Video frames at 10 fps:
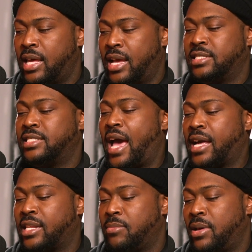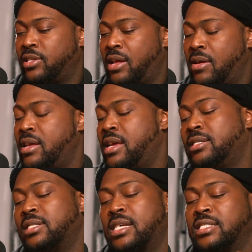exactly and made
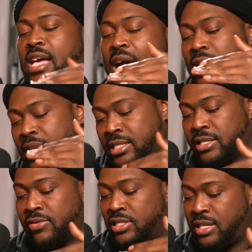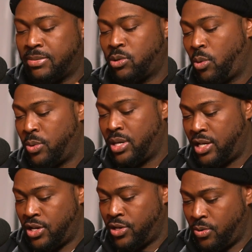exactly necessarily the steps of what we
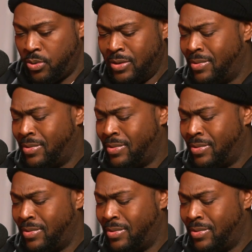need to do.